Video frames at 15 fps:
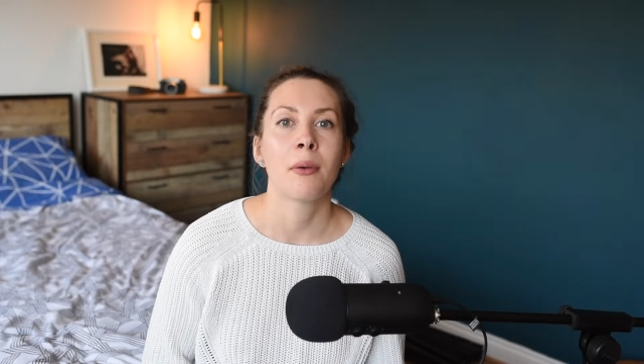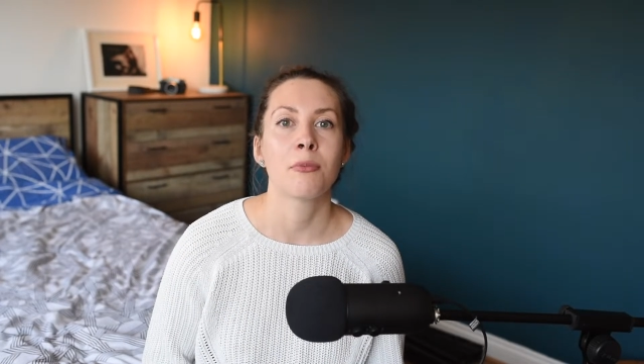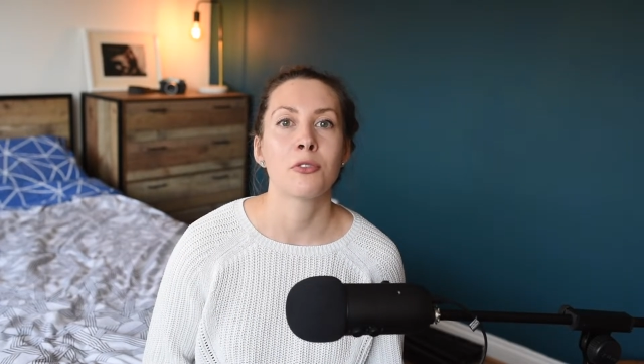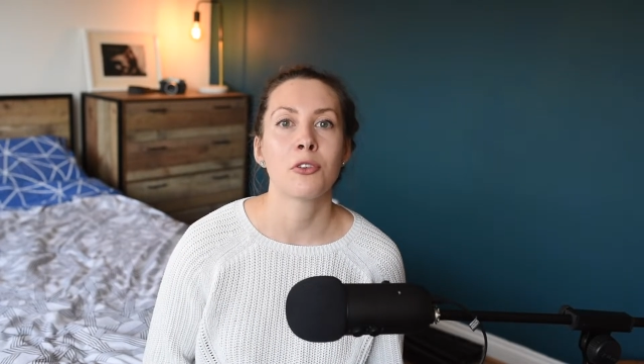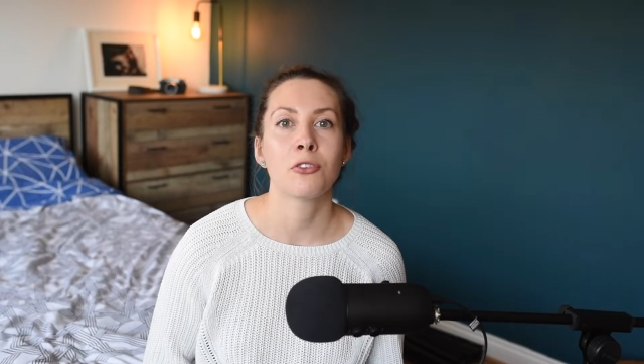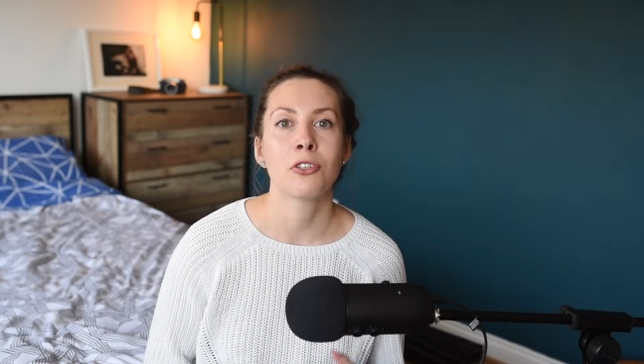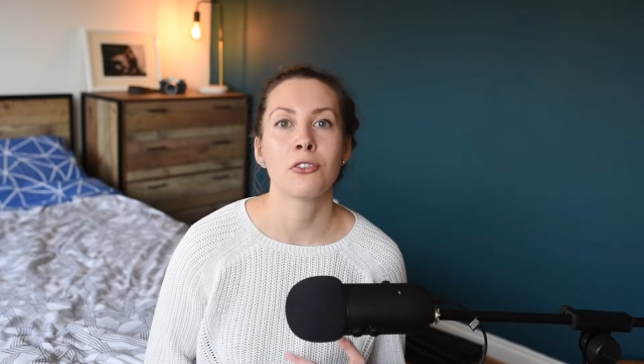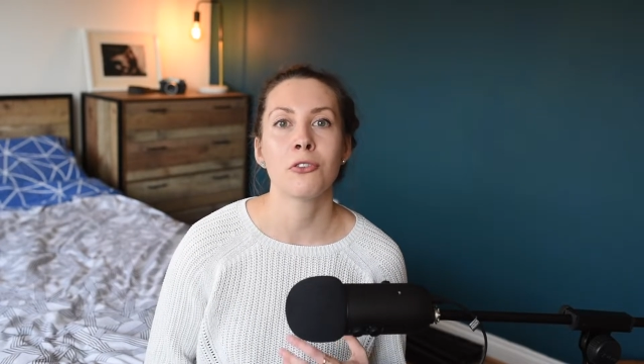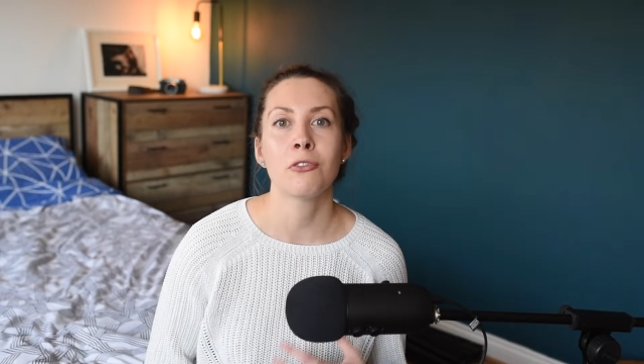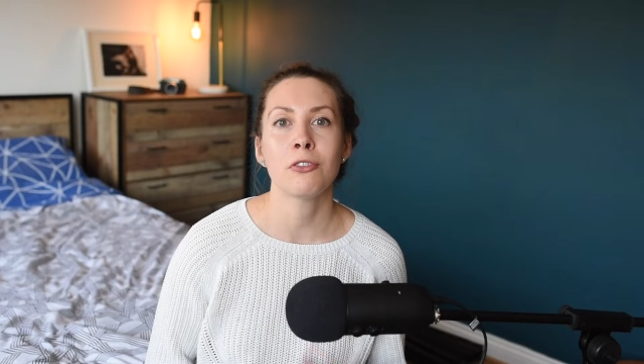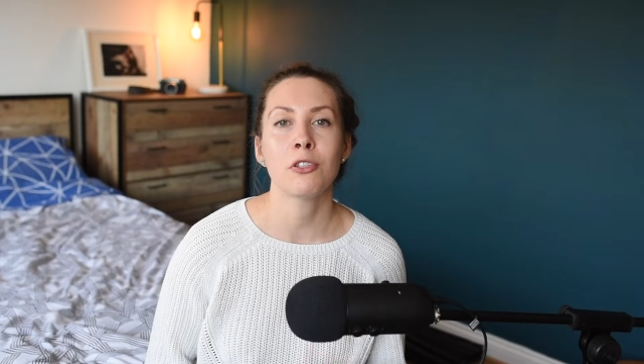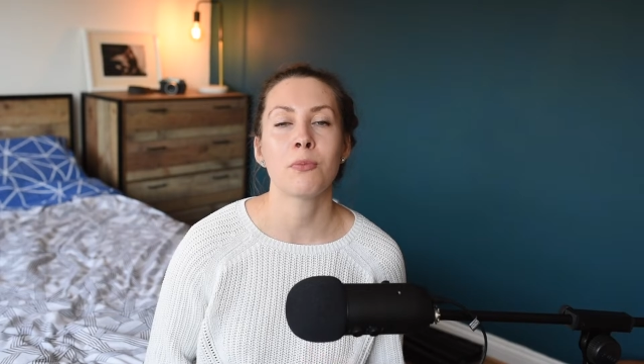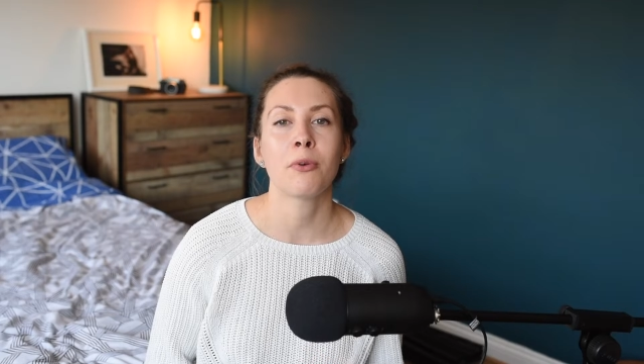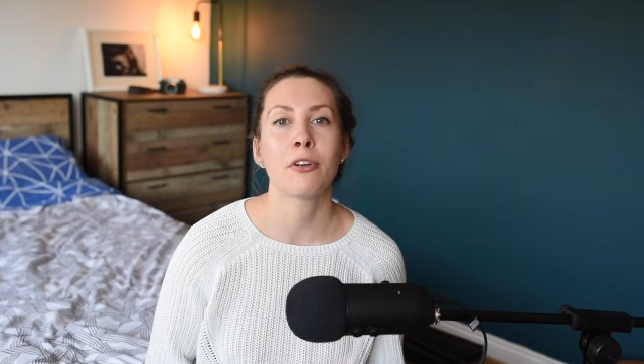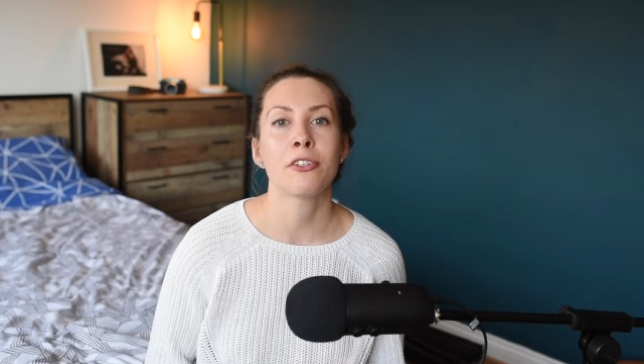So just use
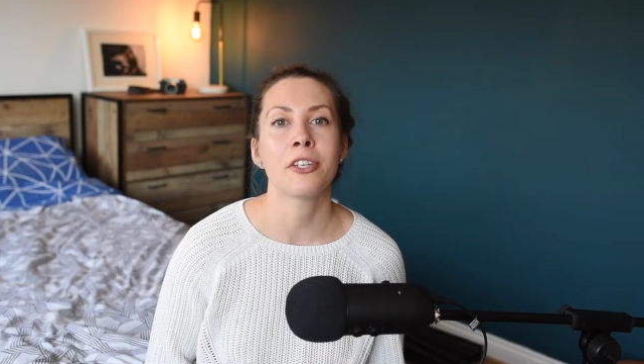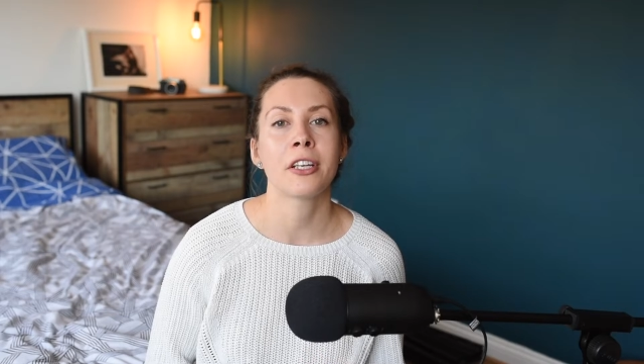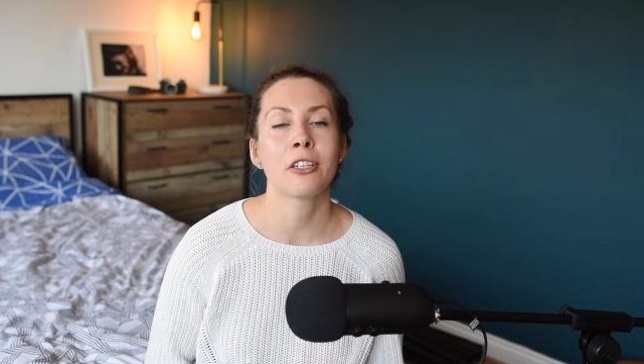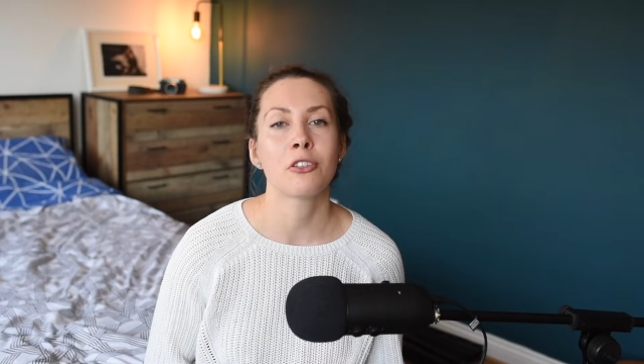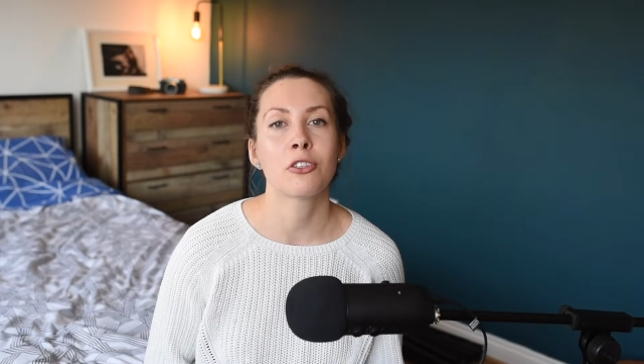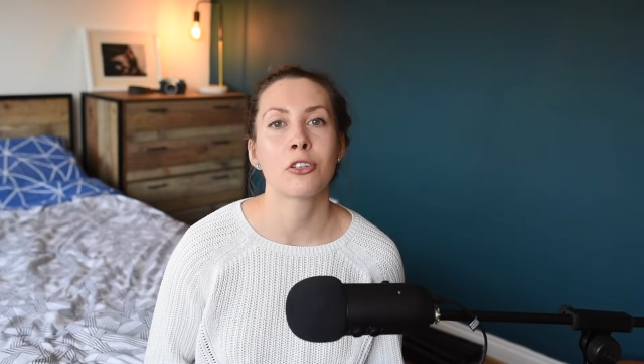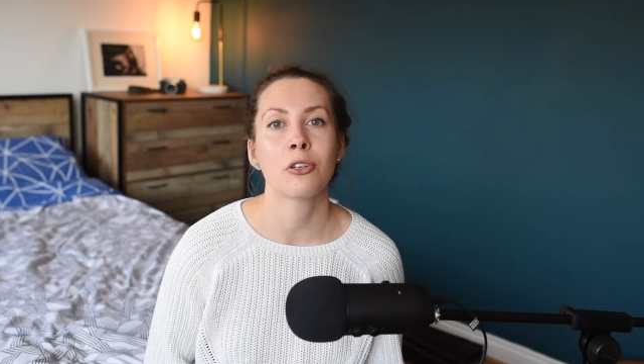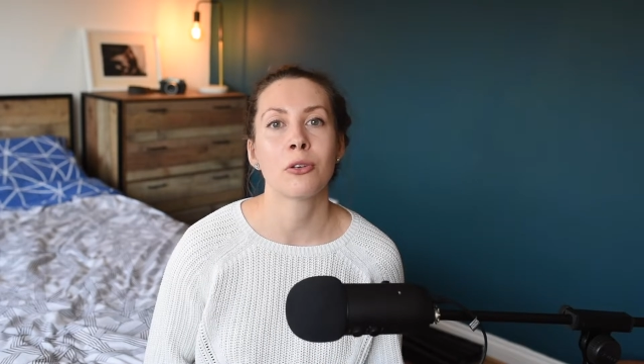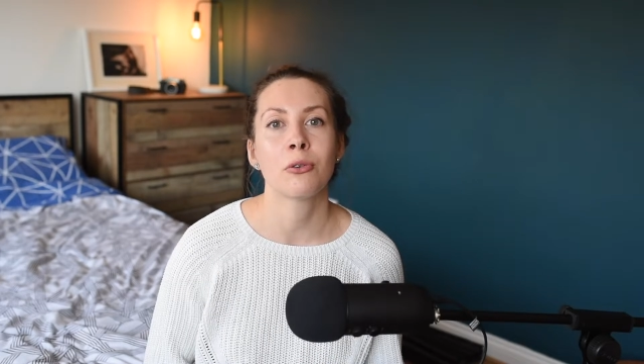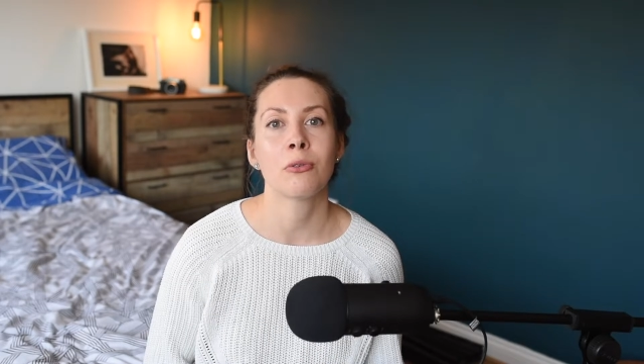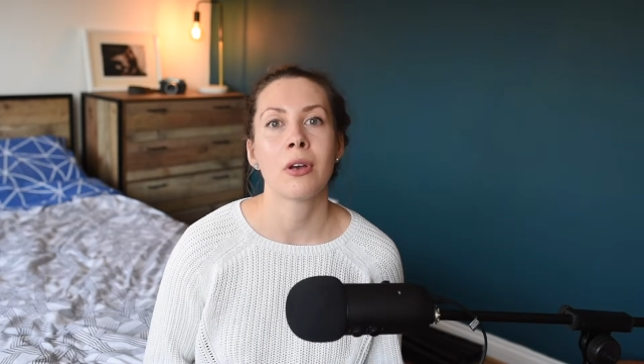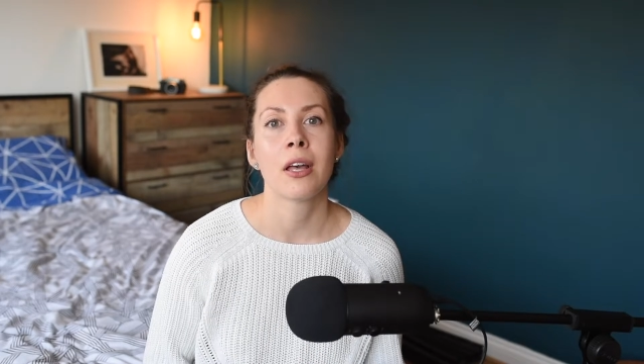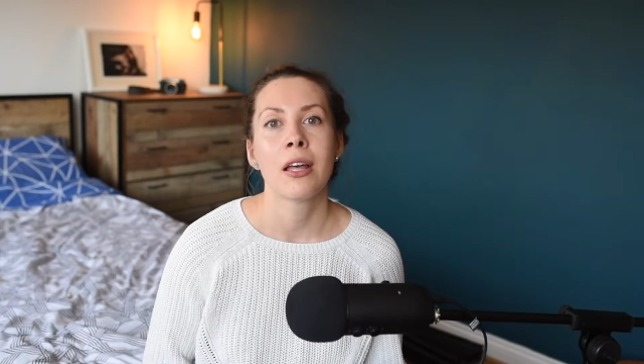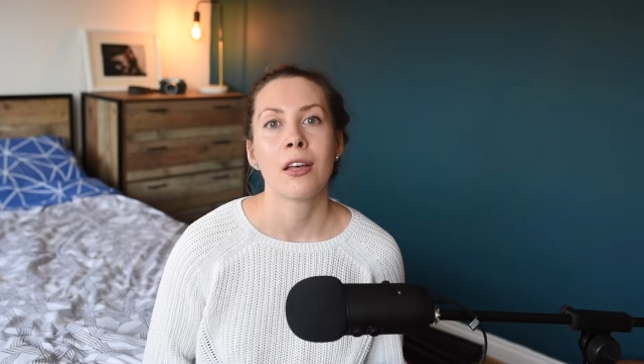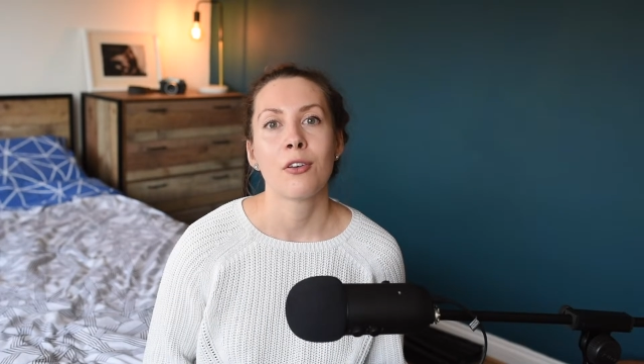this project to